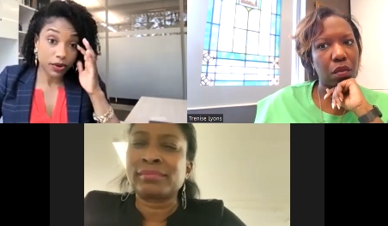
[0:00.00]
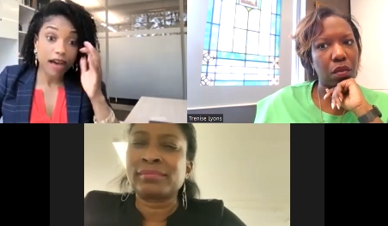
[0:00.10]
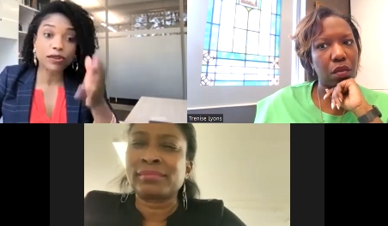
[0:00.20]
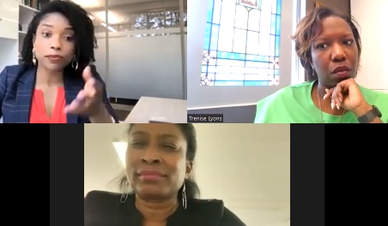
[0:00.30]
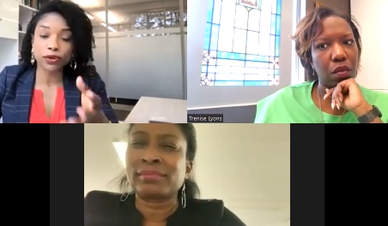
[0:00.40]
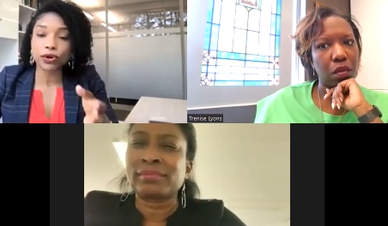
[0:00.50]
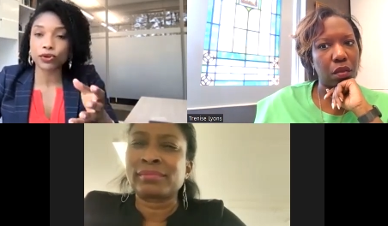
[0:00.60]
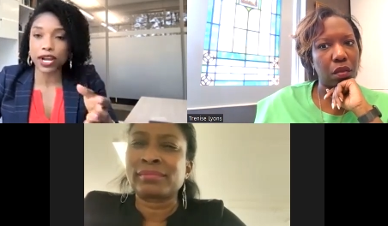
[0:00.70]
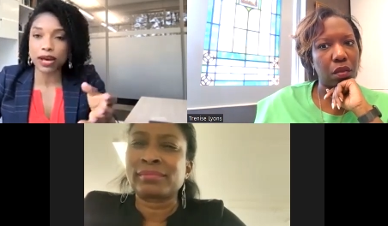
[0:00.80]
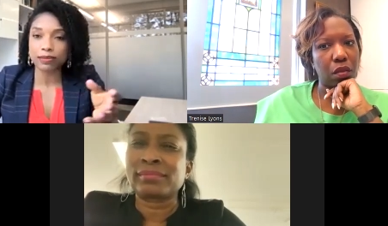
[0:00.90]
Speaker 1: you have mm-hmm. a
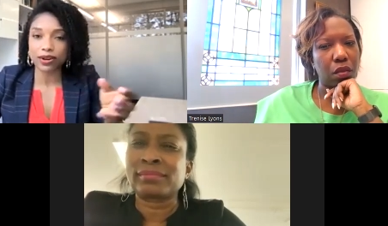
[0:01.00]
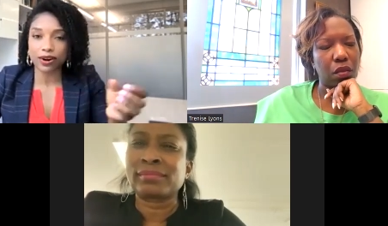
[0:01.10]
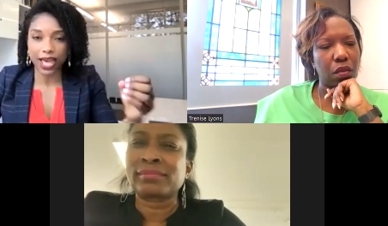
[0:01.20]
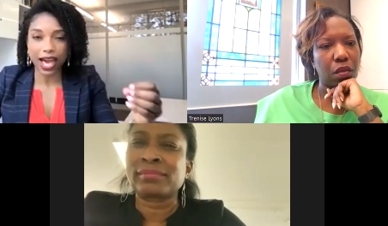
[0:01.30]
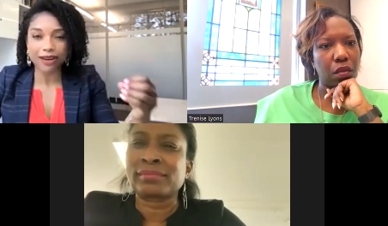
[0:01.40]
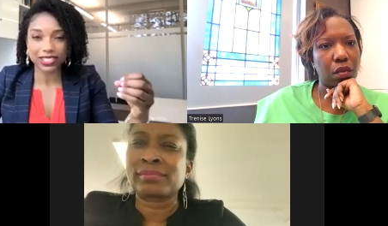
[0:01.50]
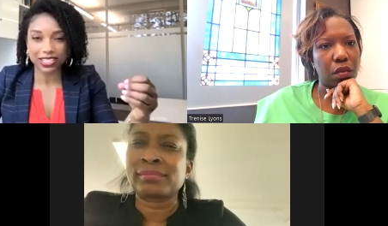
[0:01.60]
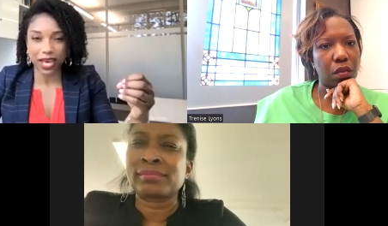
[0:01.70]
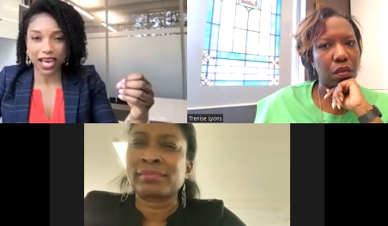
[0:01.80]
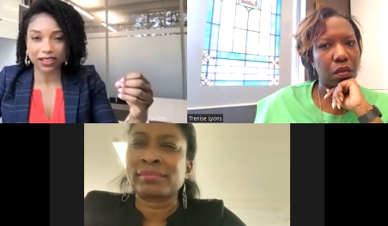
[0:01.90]
program called
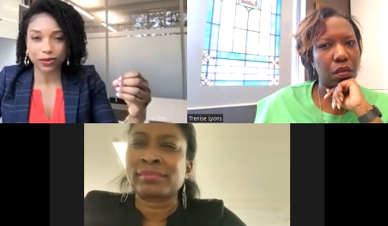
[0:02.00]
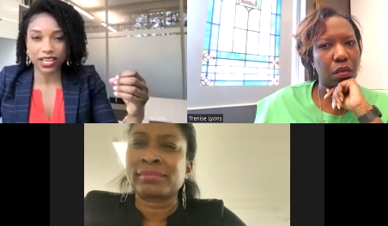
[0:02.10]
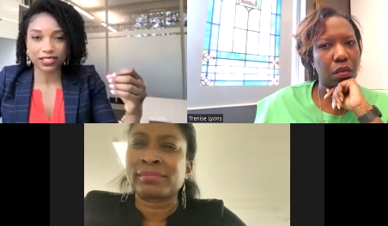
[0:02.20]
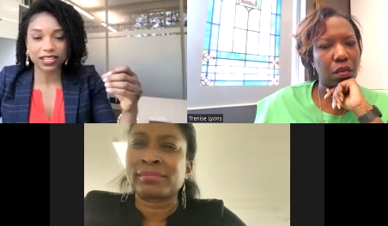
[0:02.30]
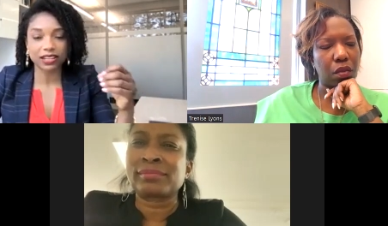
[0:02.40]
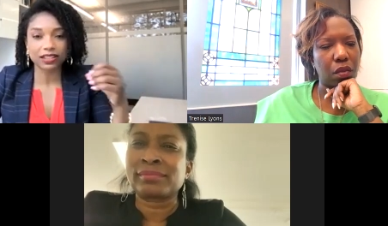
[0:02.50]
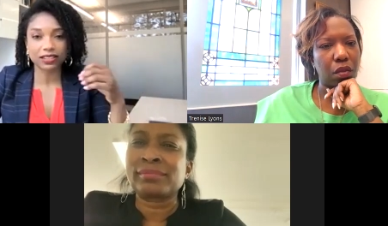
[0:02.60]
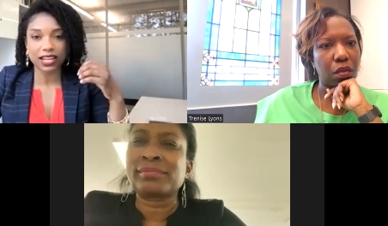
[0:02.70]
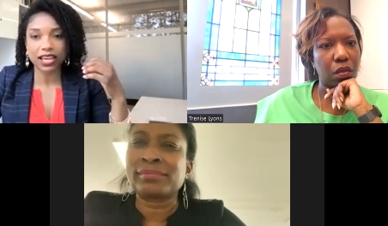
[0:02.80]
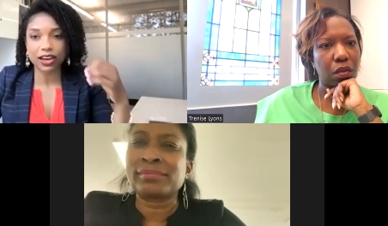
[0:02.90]
housing pathways that
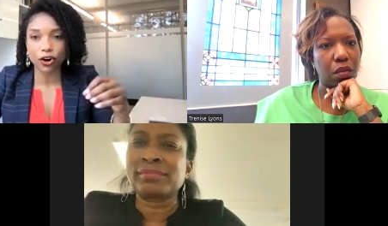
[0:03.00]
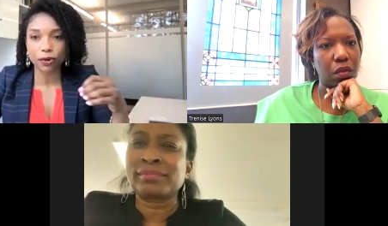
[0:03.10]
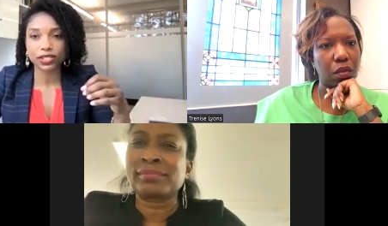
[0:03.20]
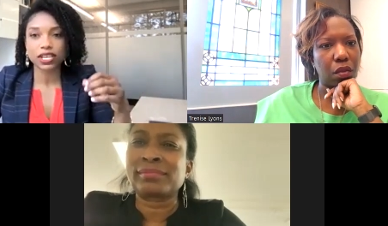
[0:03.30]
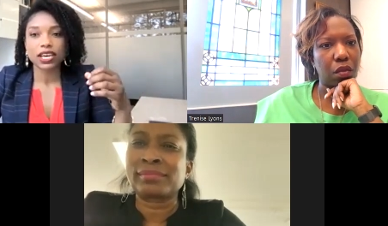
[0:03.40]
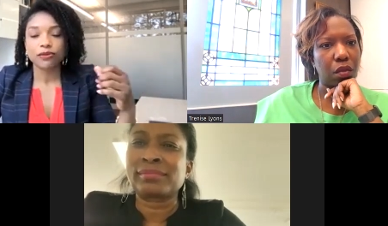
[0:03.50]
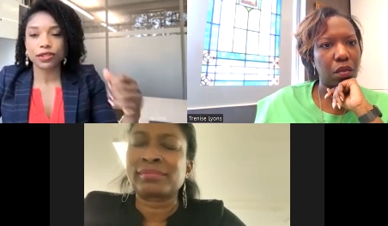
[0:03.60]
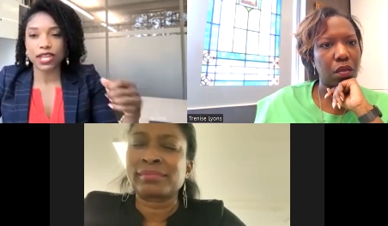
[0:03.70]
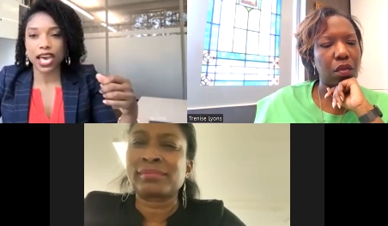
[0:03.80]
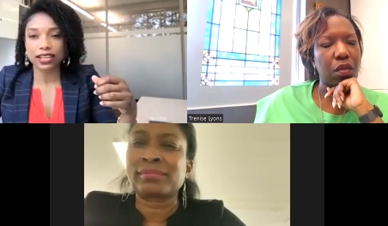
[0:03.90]
that mm-hmm. helps
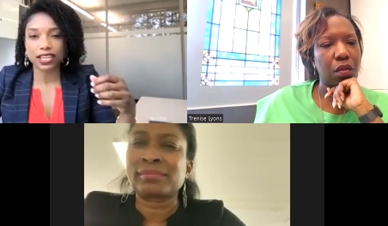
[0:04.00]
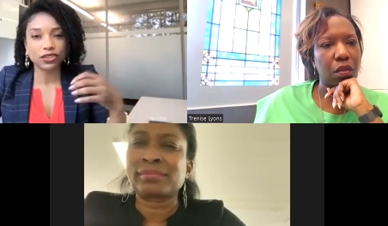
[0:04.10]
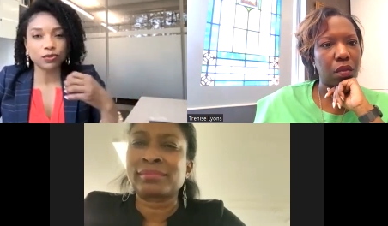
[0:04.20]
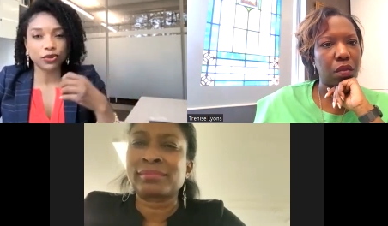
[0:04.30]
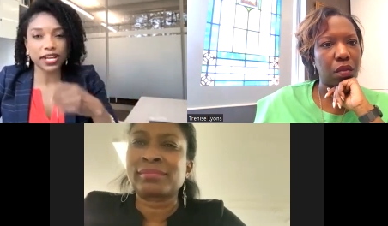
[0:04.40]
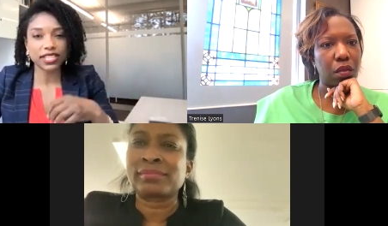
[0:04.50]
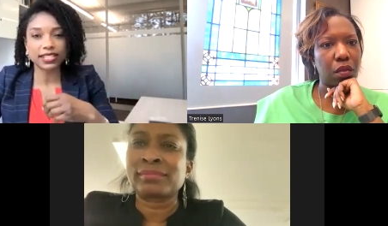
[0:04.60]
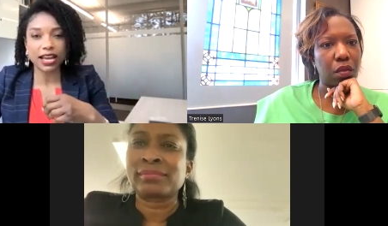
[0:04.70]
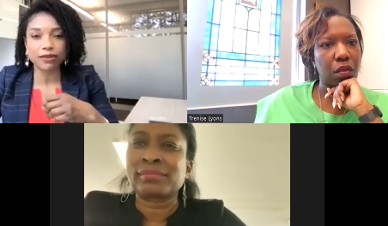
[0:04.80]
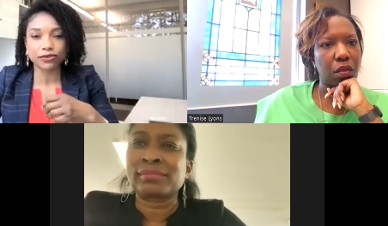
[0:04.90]
with that can you break
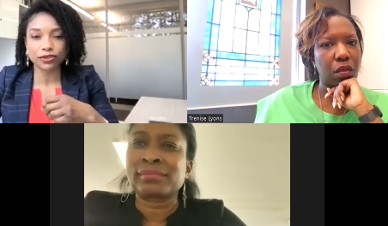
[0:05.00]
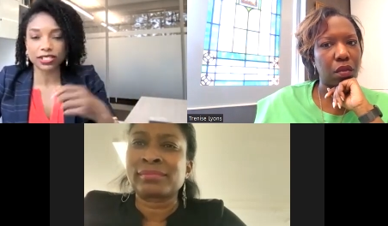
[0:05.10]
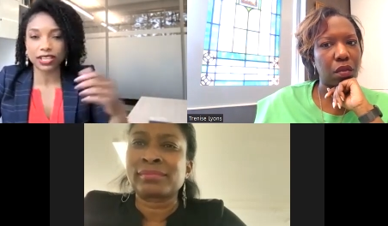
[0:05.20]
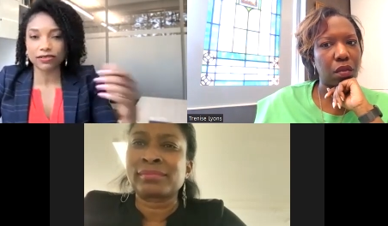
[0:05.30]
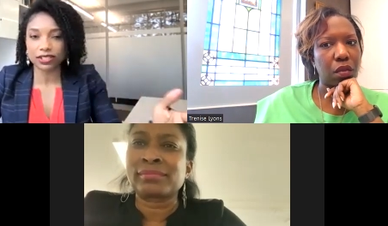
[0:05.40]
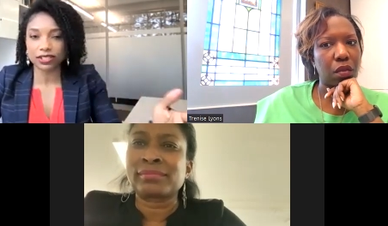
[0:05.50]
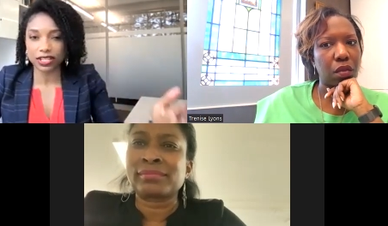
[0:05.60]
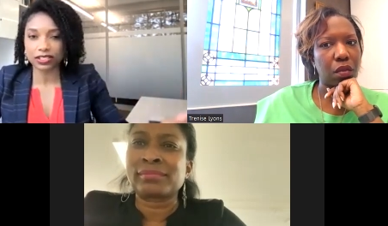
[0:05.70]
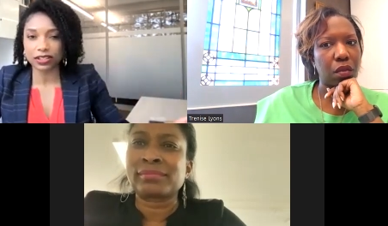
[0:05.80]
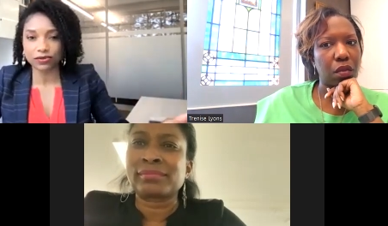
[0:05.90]
that down for us give us a
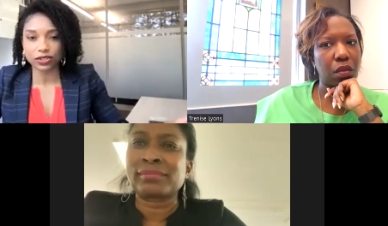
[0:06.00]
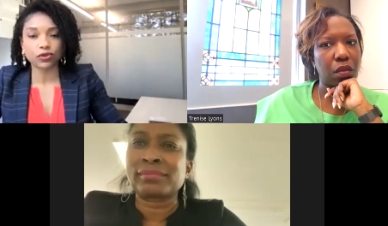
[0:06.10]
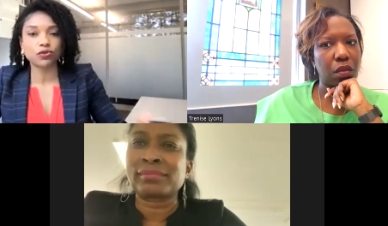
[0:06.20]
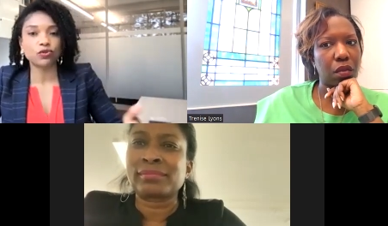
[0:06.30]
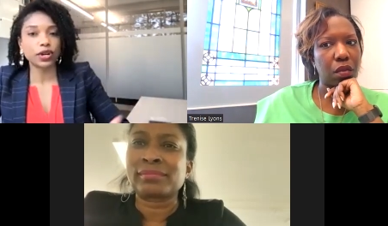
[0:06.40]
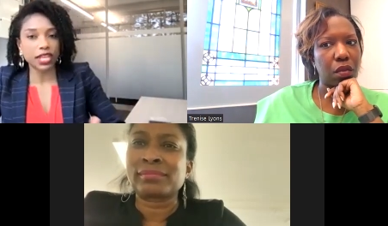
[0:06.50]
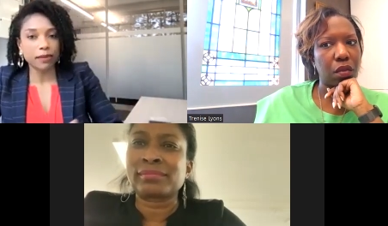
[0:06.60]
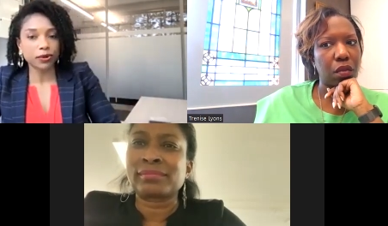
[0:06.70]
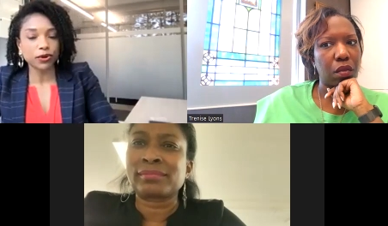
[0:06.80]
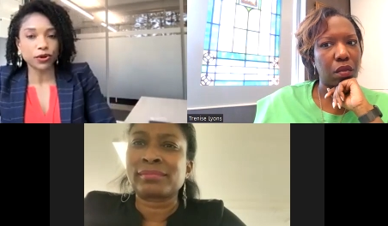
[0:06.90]
sense of sort of what
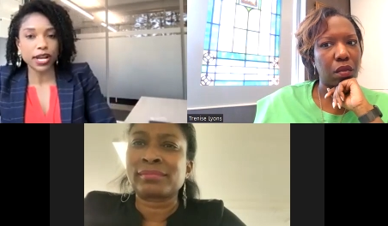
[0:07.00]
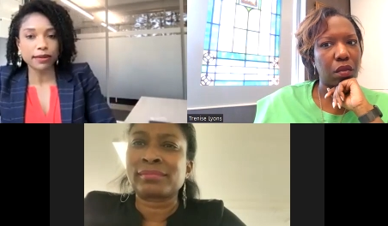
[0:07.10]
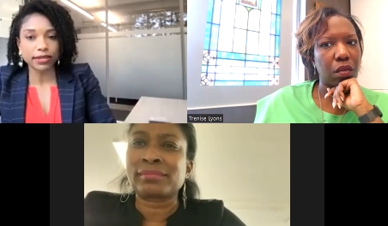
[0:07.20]
that program